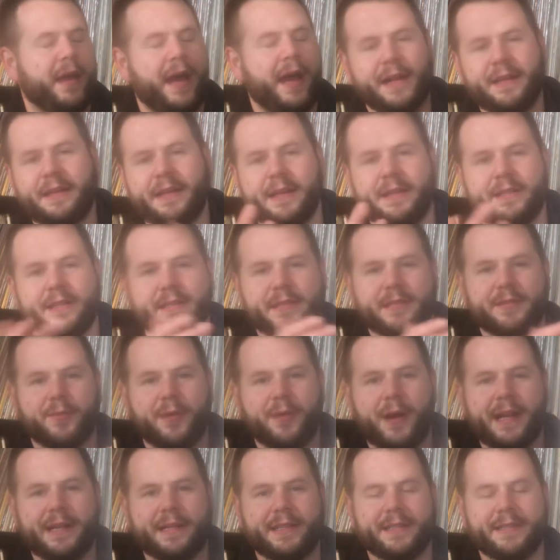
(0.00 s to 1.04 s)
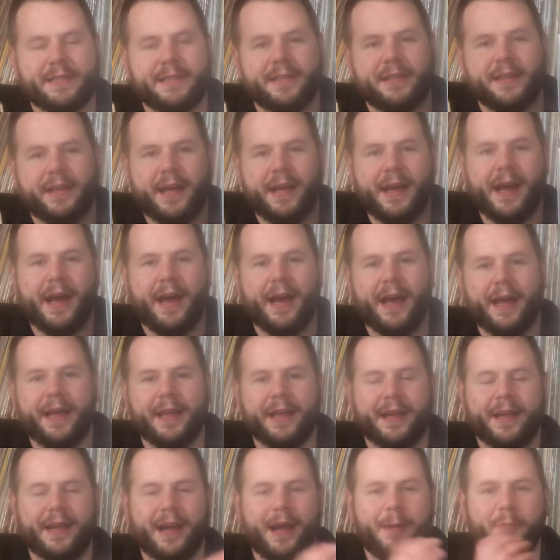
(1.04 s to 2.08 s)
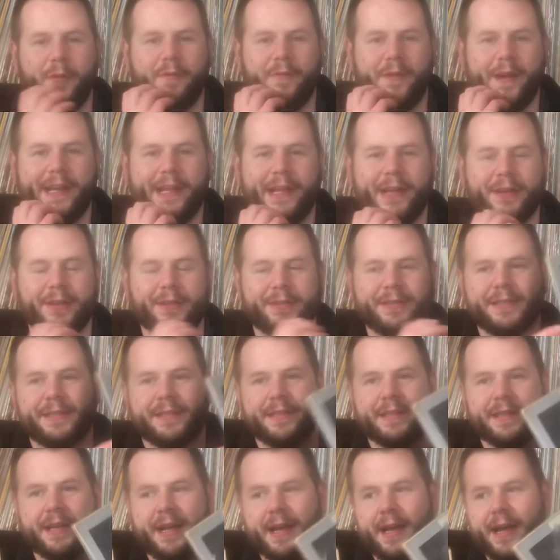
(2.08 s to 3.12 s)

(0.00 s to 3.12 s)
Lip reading: I did just watch a couple videos,